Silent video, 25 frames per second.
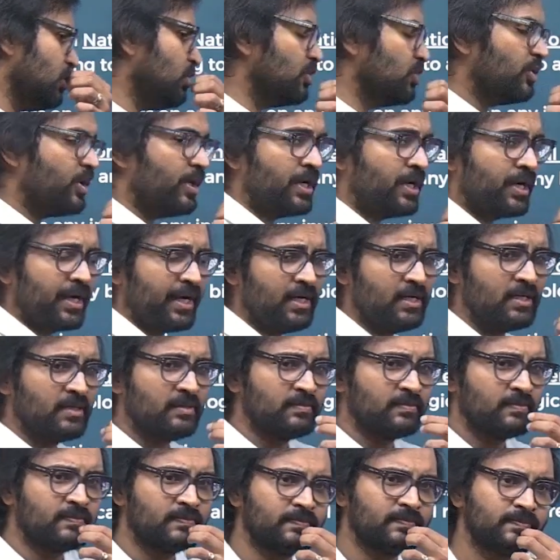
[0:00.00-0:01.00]
UN, right?
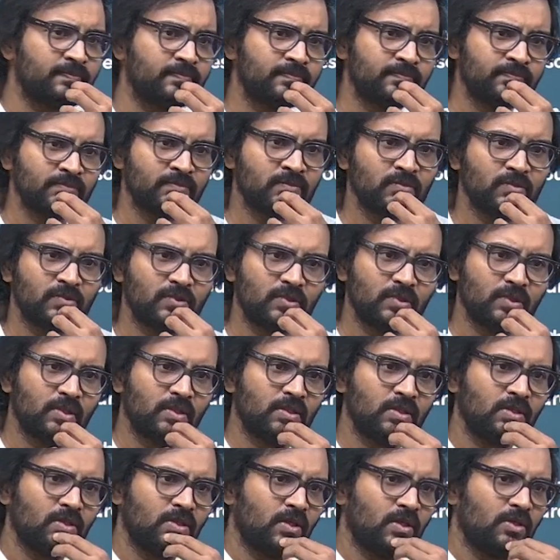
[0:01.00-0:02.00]

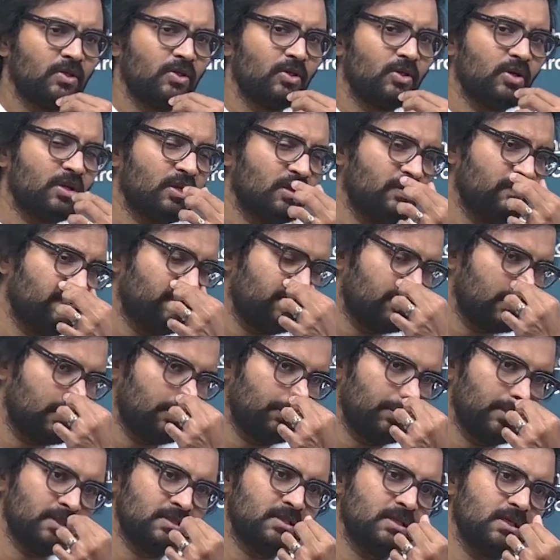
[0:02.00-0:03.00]

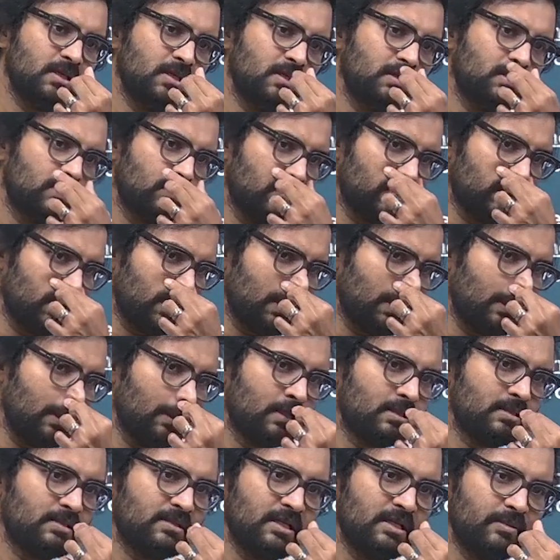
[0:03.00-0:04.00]
UNFCCC,
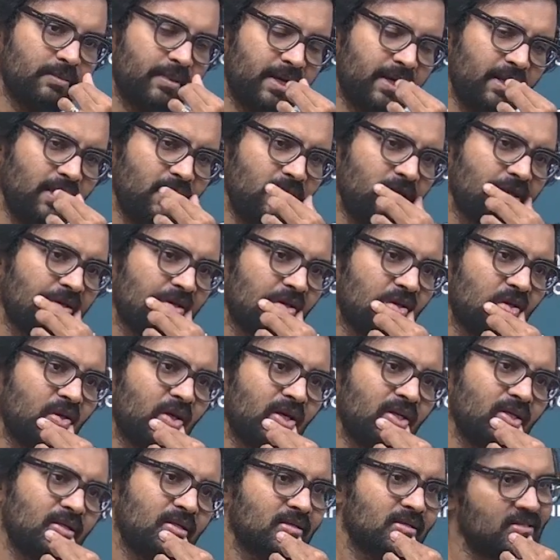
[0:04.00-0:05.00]
UNCBD,
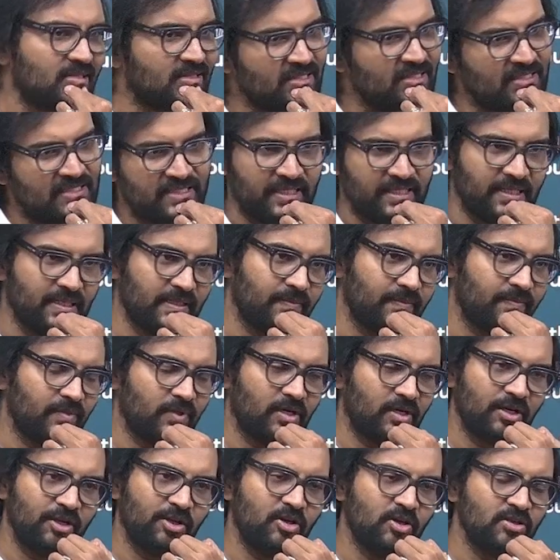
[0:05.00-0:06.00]
UNCCD.
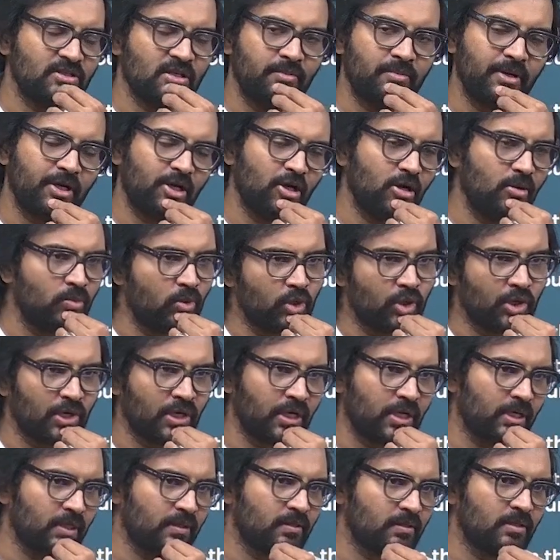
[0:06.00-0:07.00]
Rio Summit lo modern
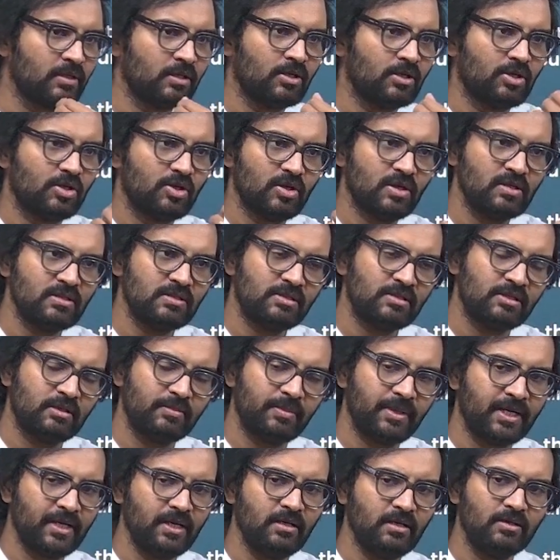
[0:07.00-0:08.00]
nai.
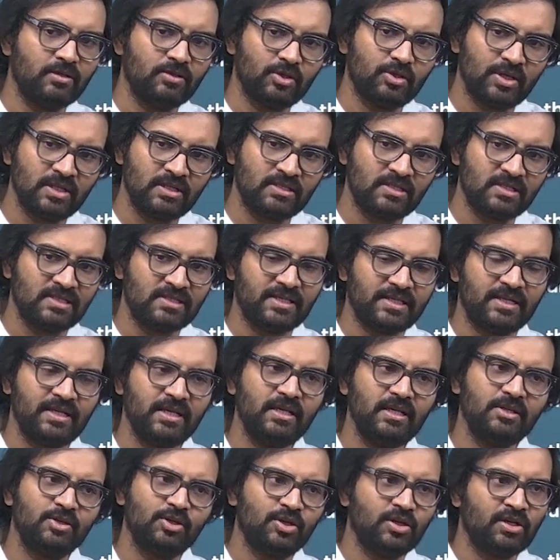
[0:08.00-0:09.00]
UNCBD, UNCCD,
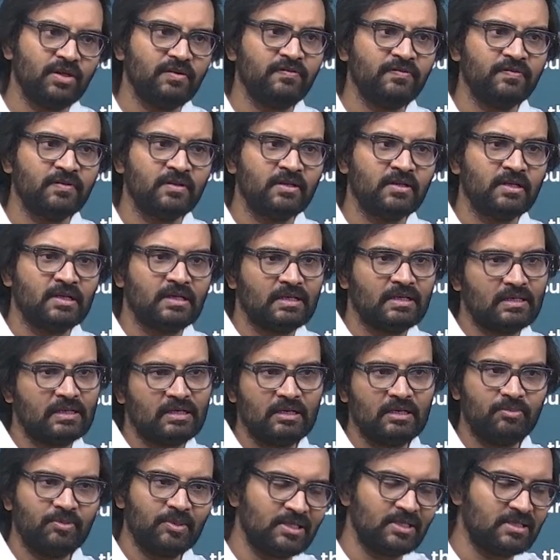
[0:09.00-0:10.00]

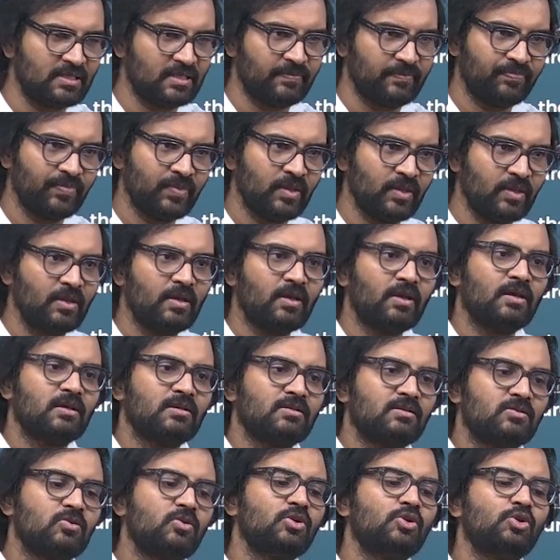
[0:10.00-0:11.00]
UNFCCC.
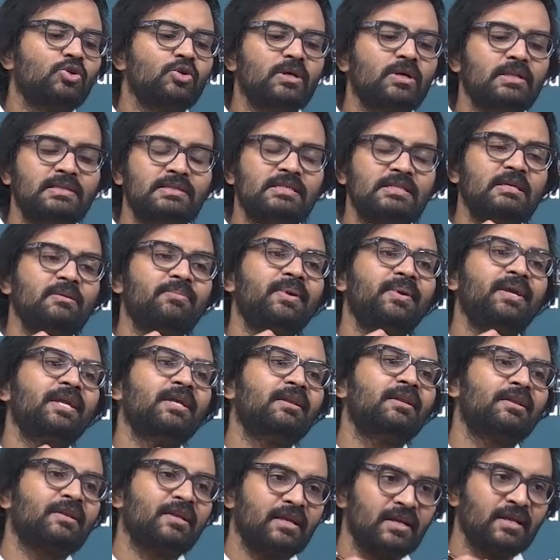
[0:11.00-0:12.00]
So, UNCBD in
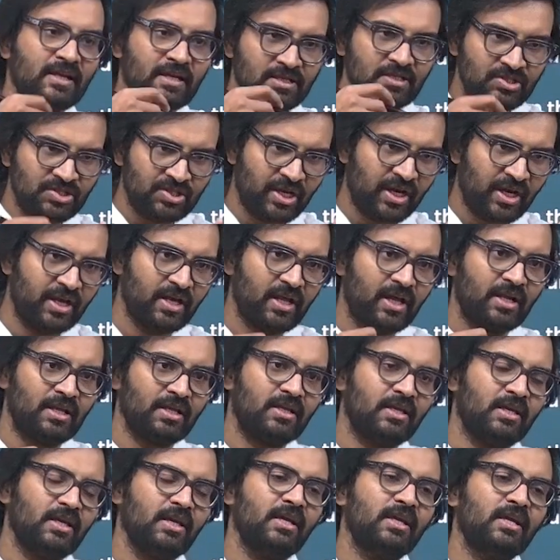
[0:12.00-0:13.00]
realize cheyadani
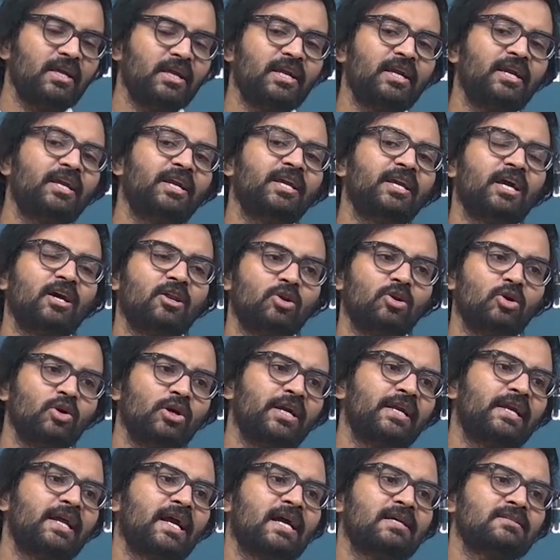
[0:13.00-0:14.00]
ki India lo
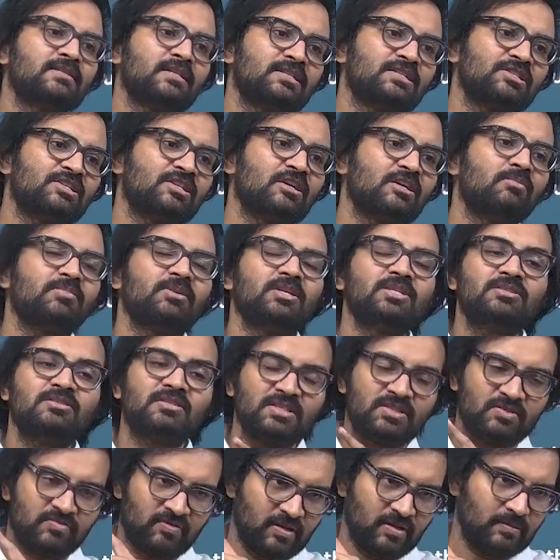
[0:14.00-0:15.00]
it has established this
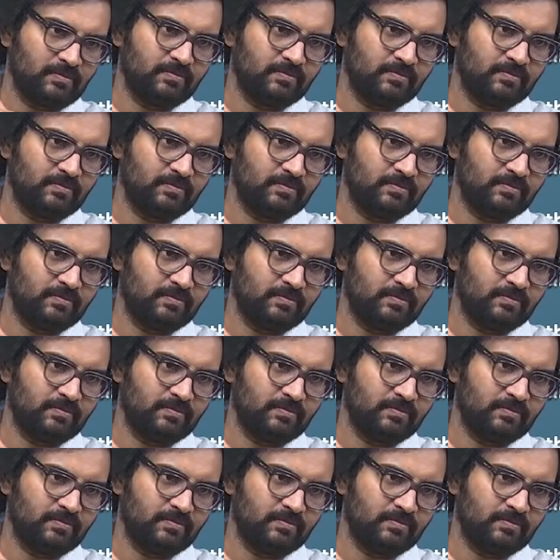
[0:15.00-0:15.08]
one.